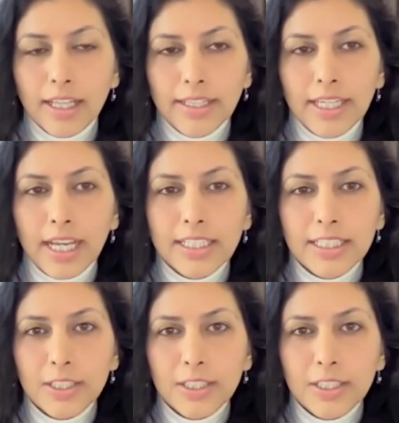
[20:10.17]
The
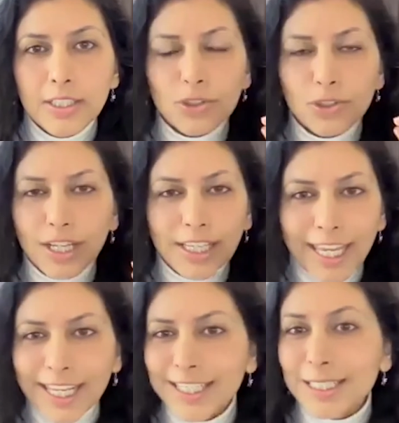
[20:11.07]
idea is,
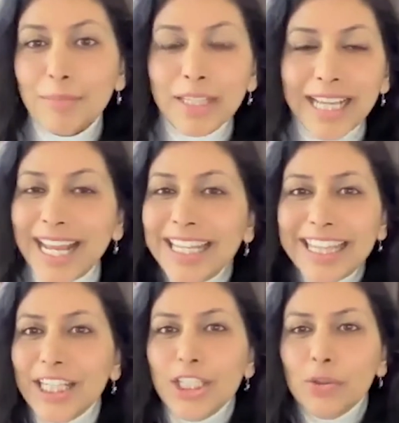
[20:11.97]
again,
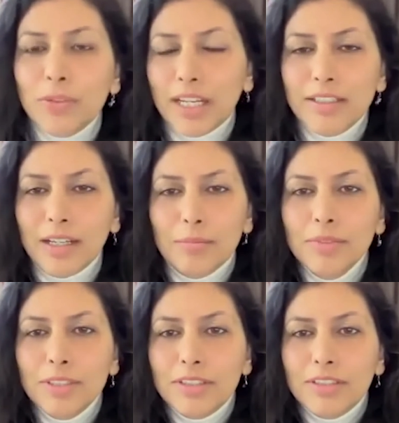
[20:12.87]
anything new that
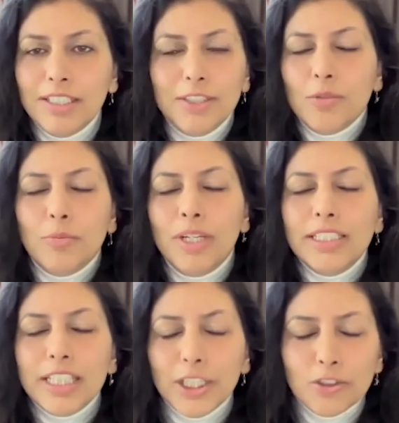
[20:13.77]
comes, it's your brain
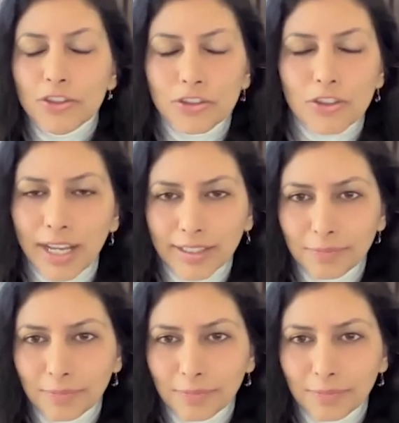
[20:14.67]
telling you don't try.